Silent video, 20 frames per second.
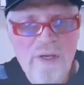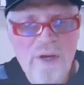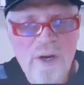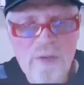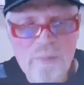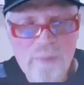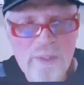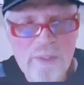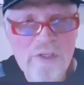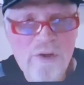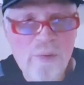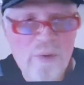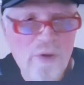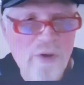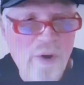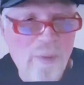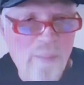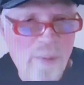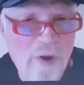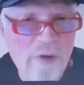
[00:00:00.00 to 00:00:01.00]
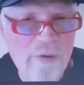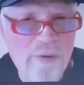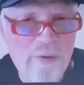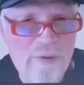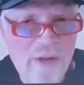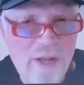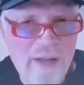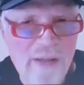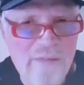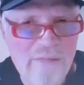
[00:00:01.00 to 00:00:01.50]
And we know in our modern
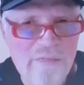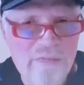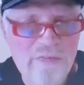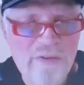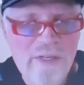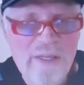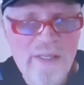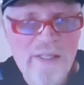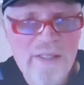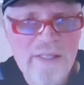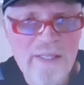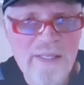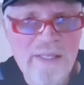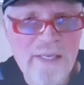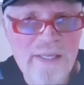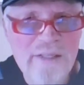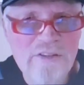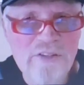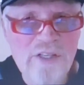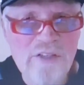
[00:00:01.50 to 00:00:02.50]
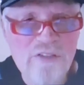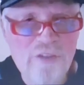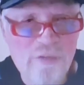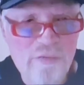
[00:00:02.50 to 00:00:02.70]
life, it's